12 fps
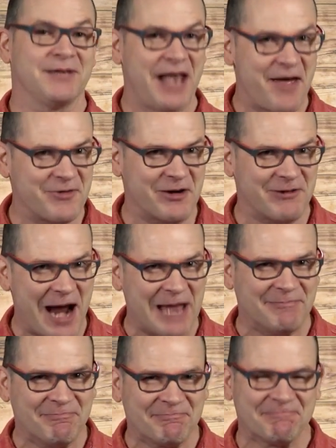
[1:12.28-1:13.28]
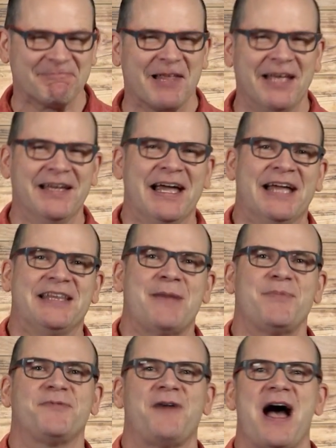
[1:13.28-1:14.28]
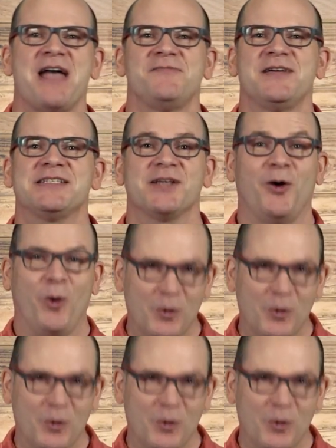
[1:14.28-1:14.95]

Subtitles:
Clever, right? Number 5 is